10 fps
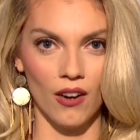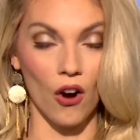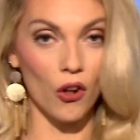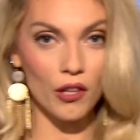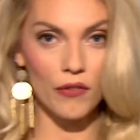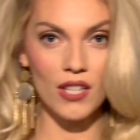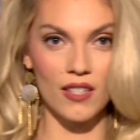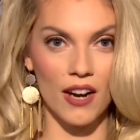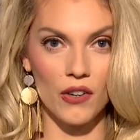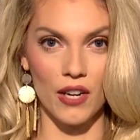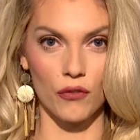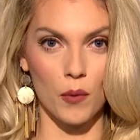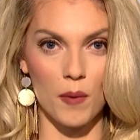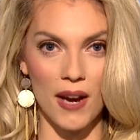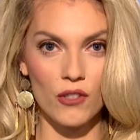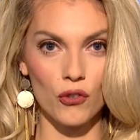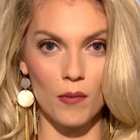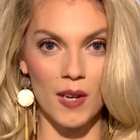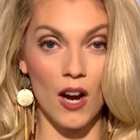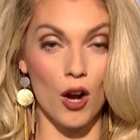All of these narratives from the
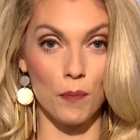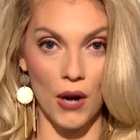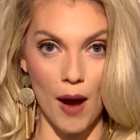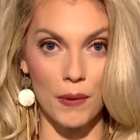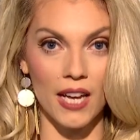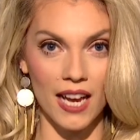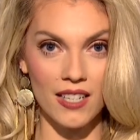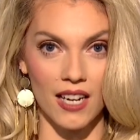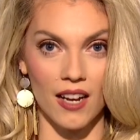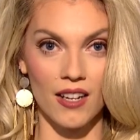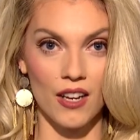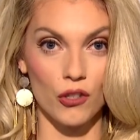mainstream media are propaganda